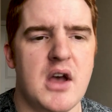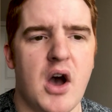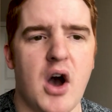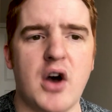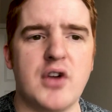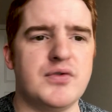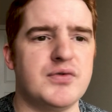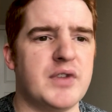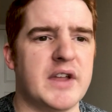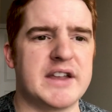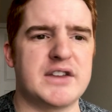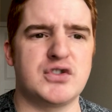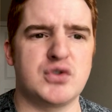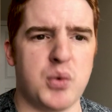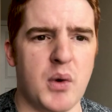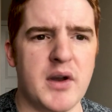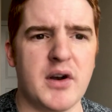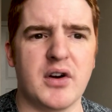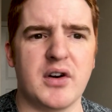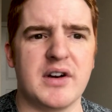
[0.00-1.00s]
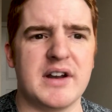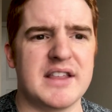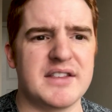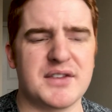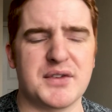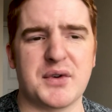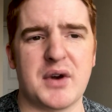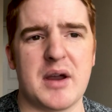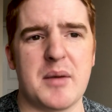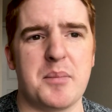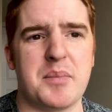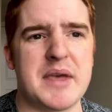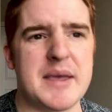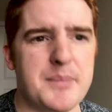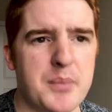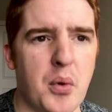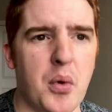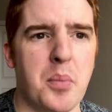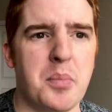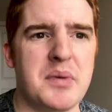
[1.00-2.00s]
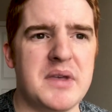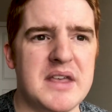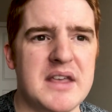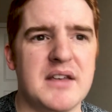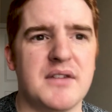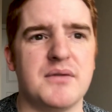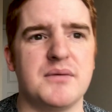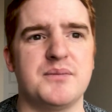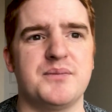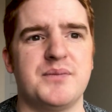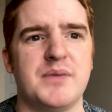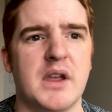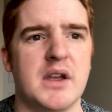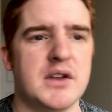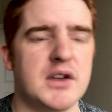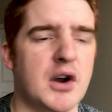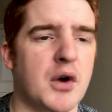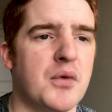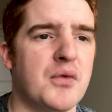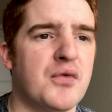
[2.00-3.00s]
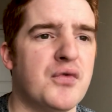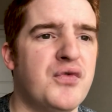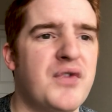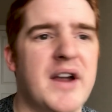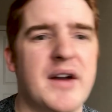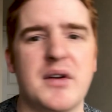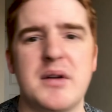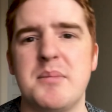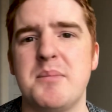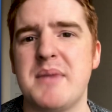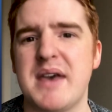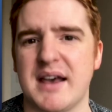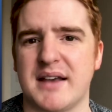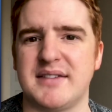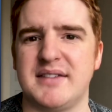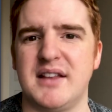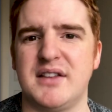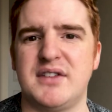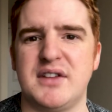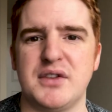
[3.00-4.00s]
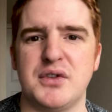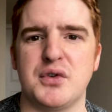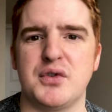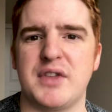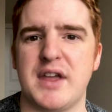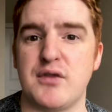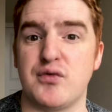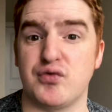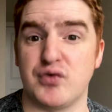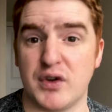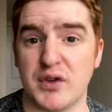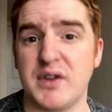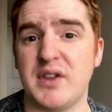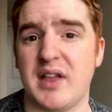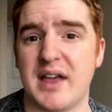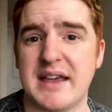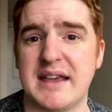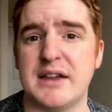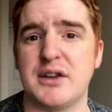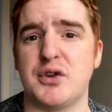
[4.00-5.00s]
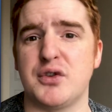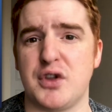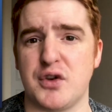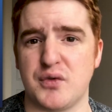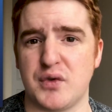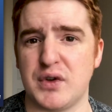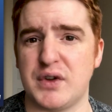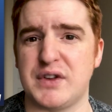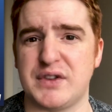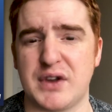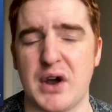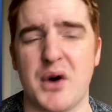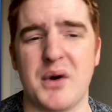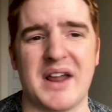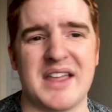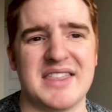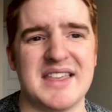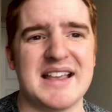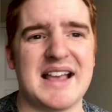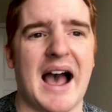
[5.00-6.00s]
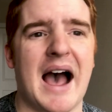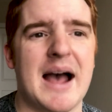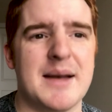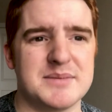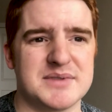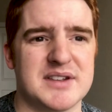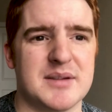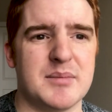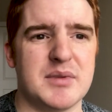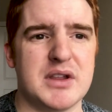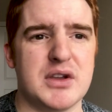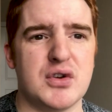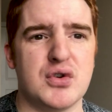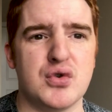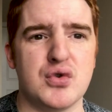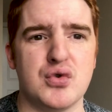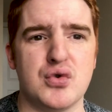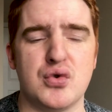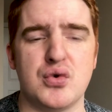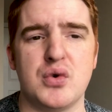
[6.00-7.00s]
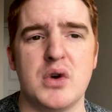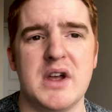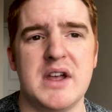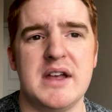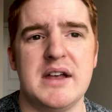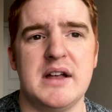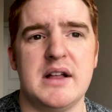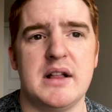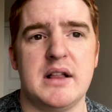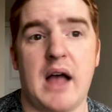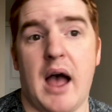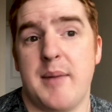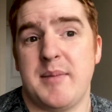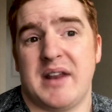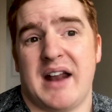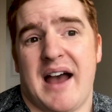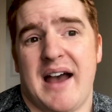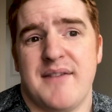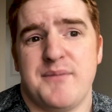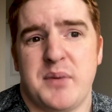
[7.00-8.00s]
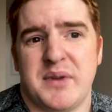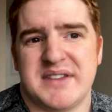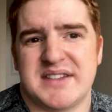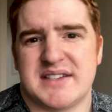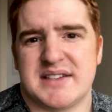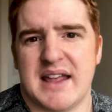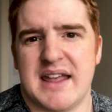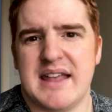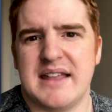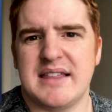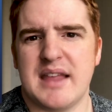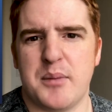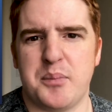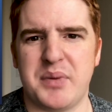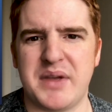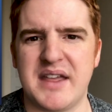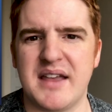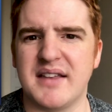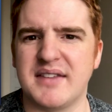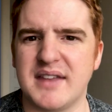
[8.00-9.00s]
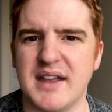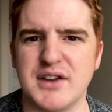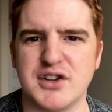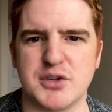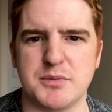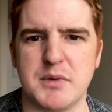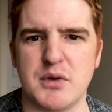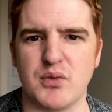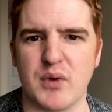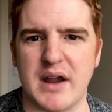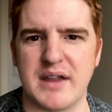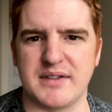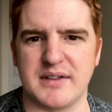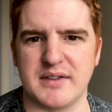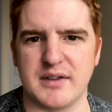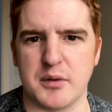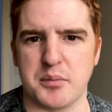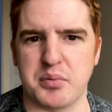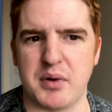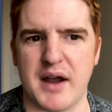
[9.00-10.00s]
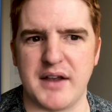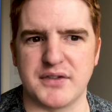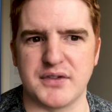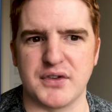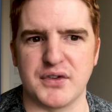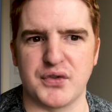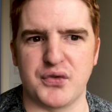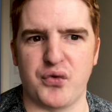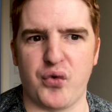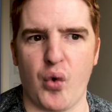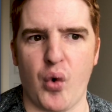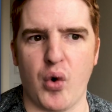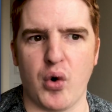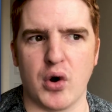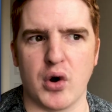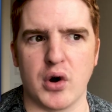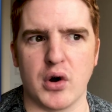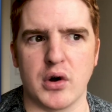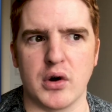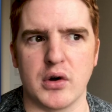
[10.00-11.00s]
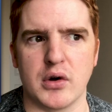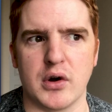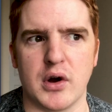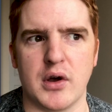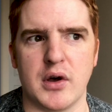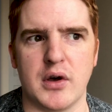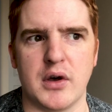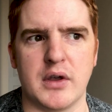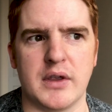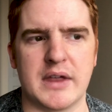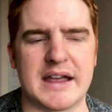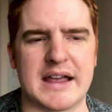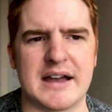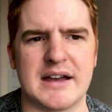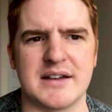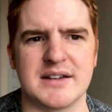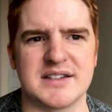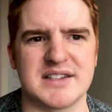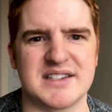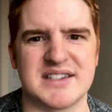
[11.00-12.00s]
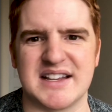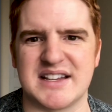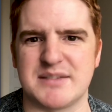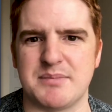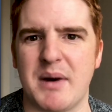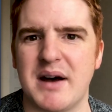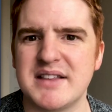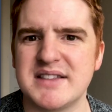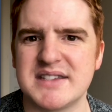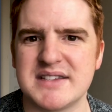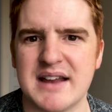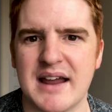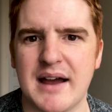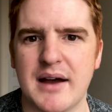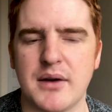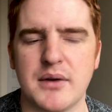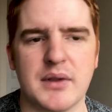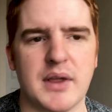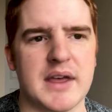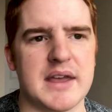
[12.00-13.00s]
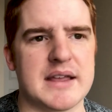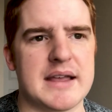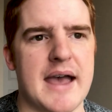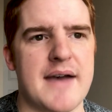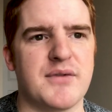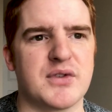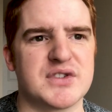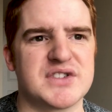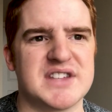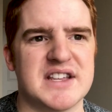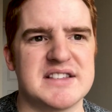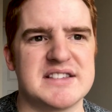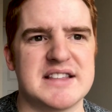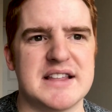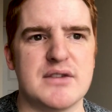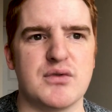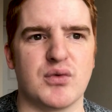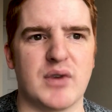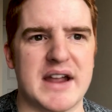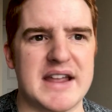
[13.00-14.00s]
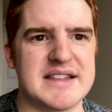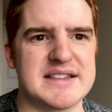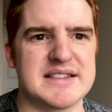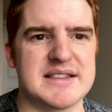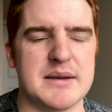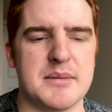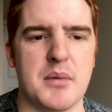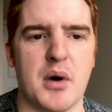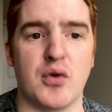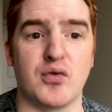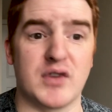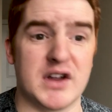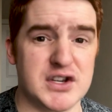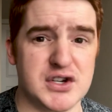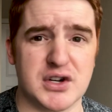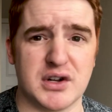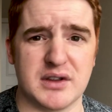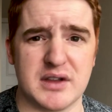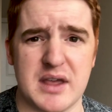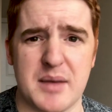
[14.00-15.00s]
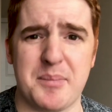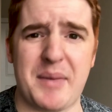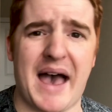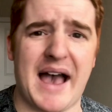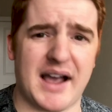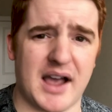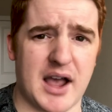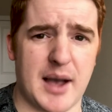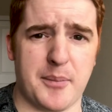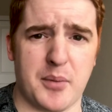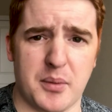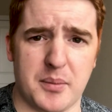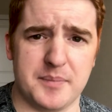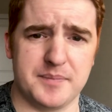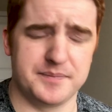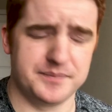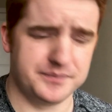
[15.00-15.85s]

on like Twitter and Instagram people being, you know, very mixed. It's either they really like it or they really don't. I think I'm somebody who, I mean, I've been saying that PSA should be raising their prices for 6 months now. Like, ever since they raised them originally back a couple